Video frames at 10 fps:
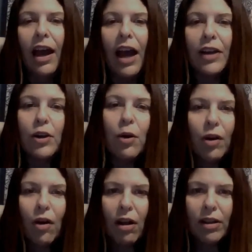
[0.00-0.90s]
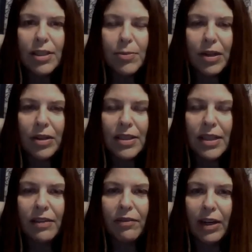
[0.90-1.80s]
I know we're all
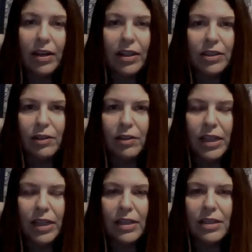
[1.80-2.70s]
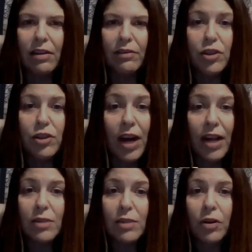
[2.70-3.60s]
experiencing varying degrees of
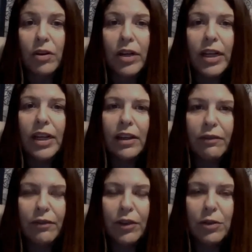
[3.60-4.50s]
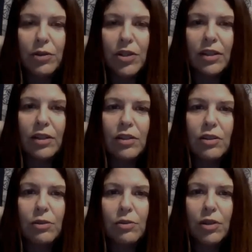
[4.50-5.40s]
stress, worry, and confusion
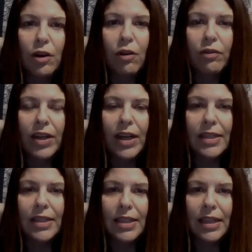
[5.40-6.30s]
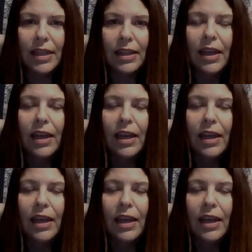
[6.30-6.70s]
due to COVID 19,